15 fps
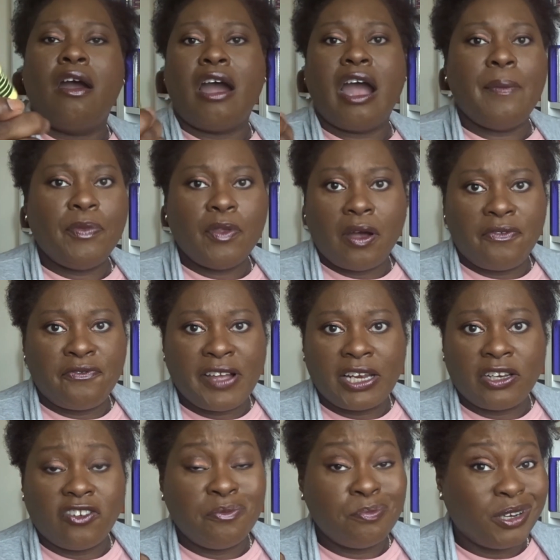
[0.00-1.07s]
I'm not a
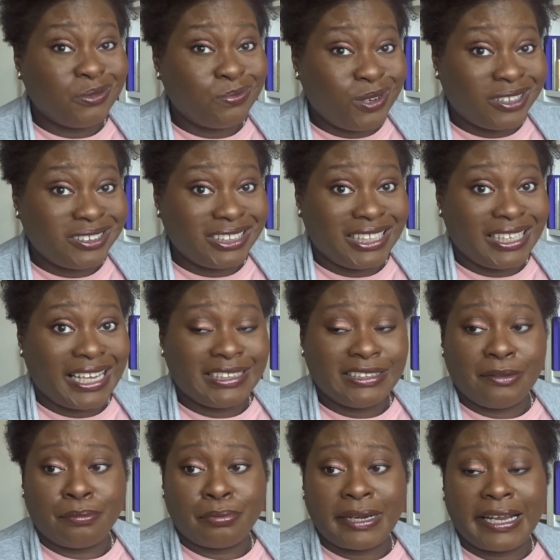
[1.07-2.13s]
fan of Modamaski as
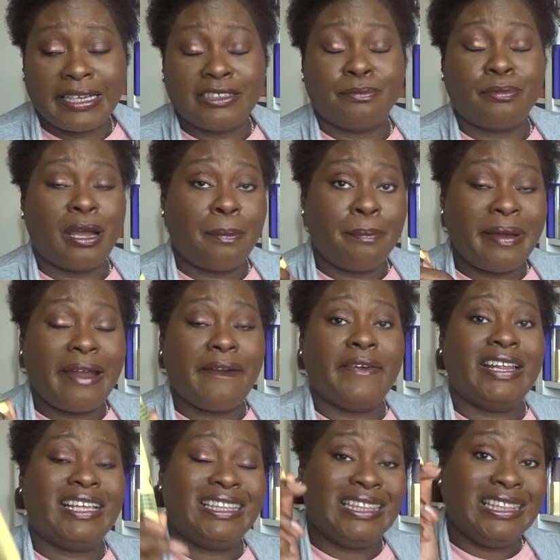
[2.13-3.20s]
a brand, but
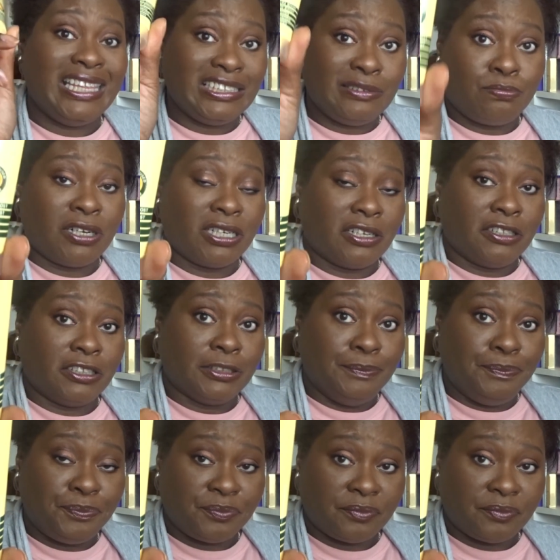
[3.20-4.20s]
apparently this product